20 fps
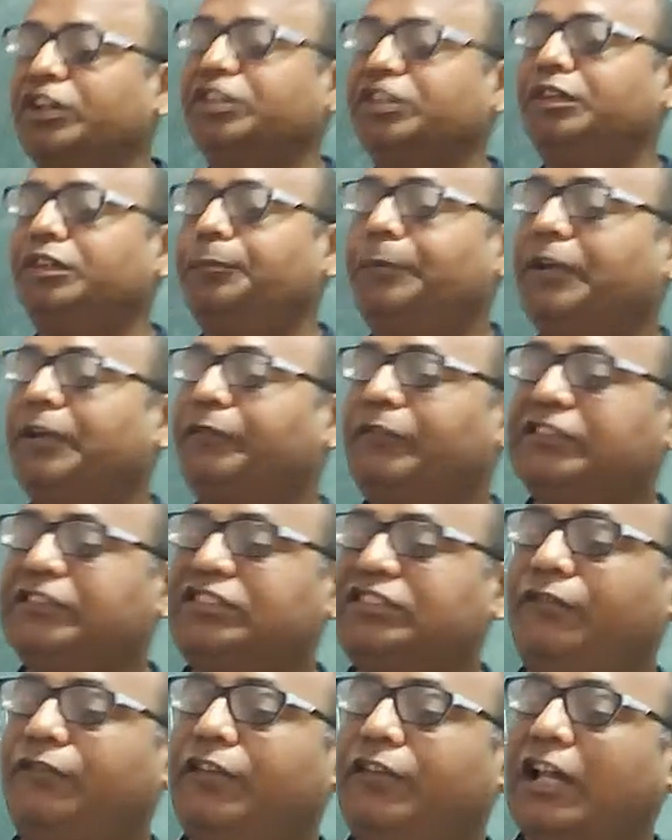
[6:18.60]
is the purpose
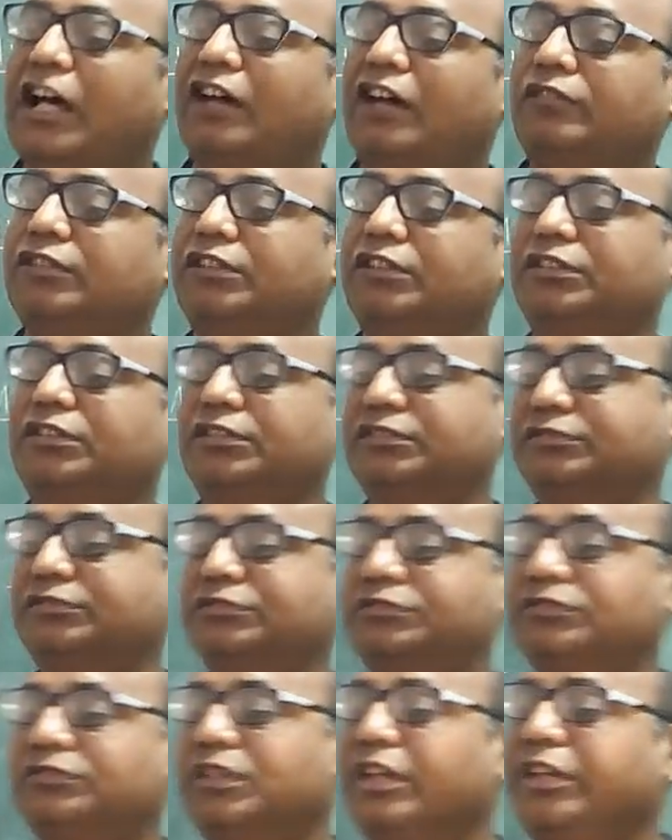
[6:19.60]
of
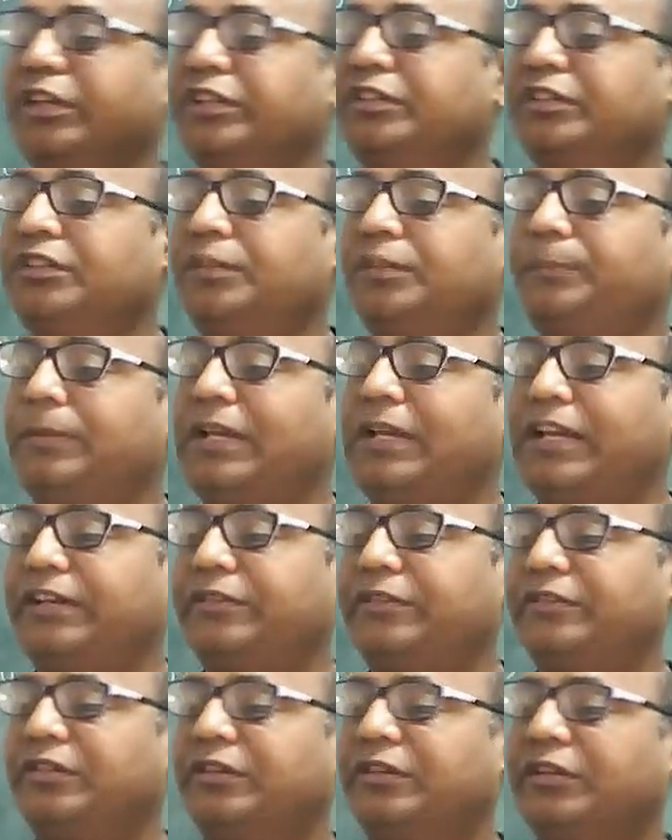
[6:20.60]
flower in the
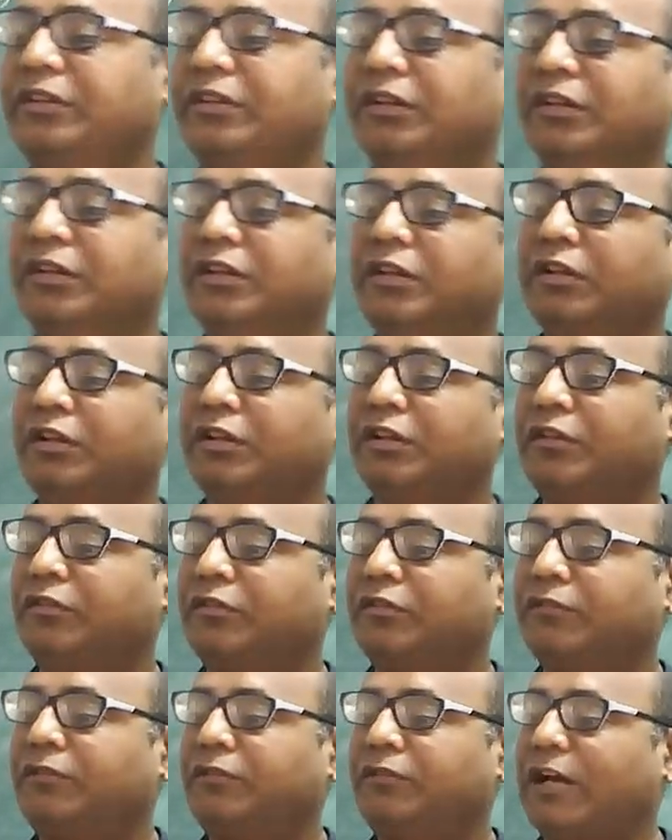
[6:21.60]
plant?
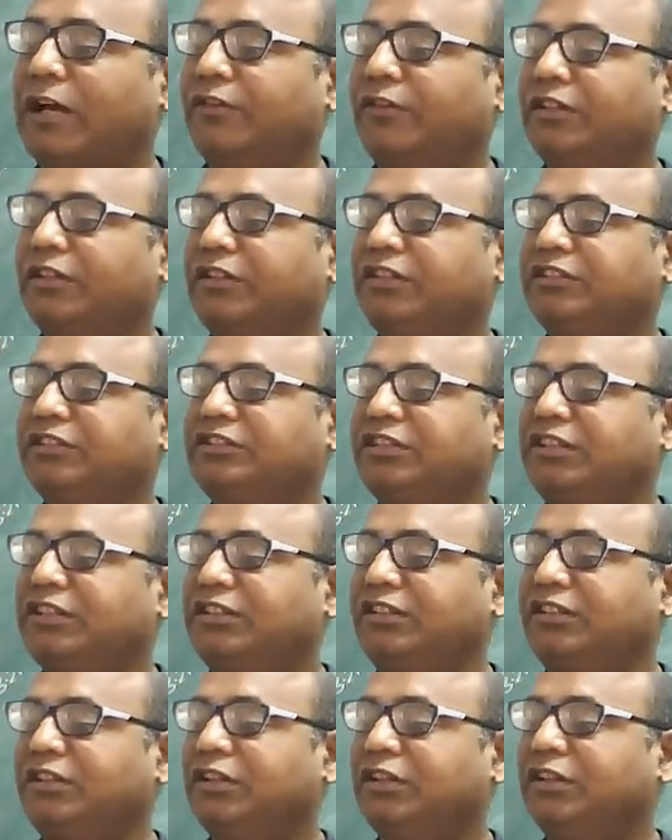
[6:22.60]
Flower is
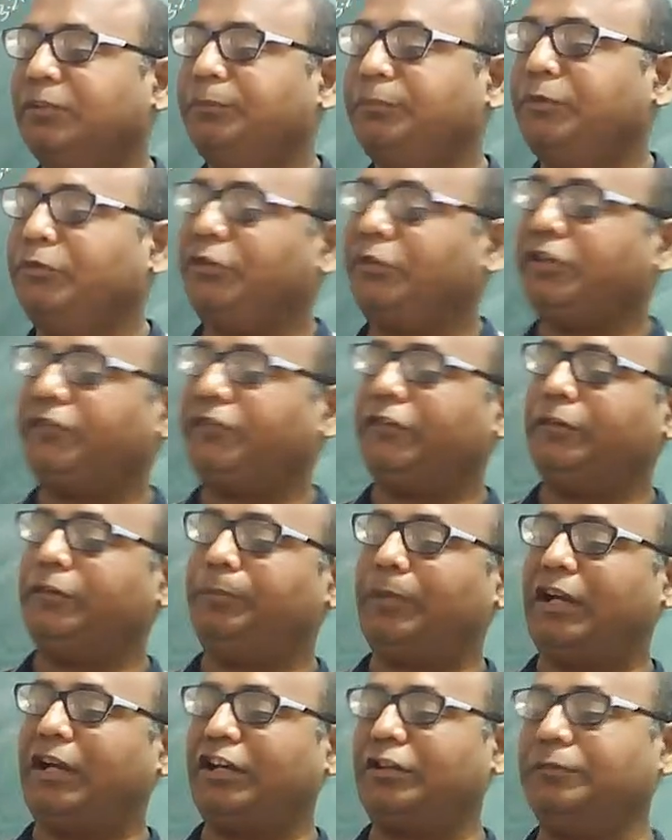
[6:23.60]
the beautiful
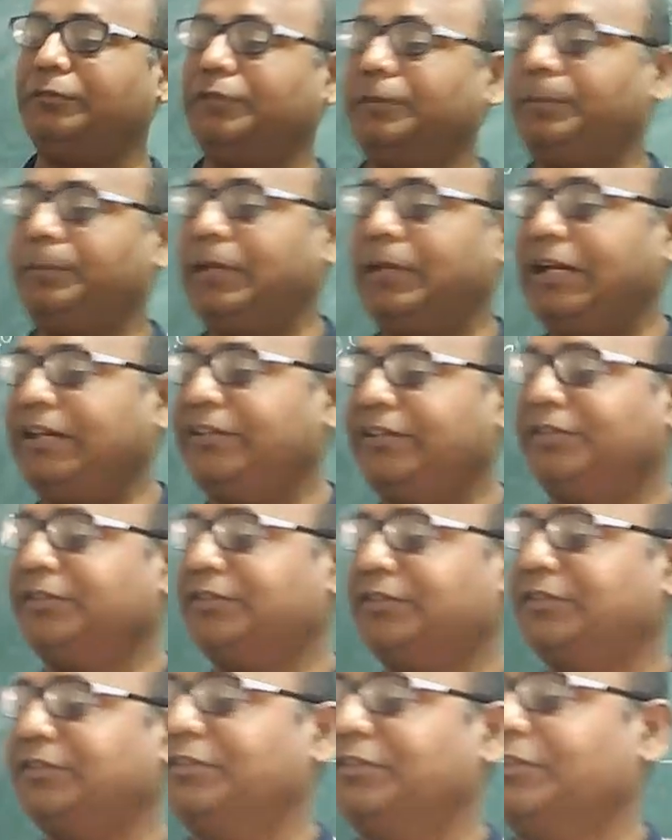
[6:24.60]
part of the plant.
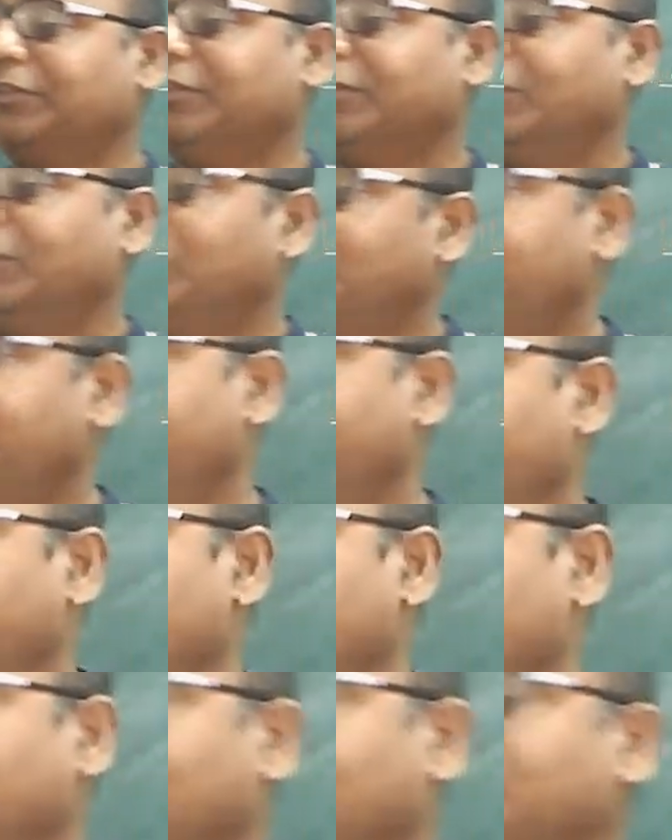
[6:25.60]
Okay,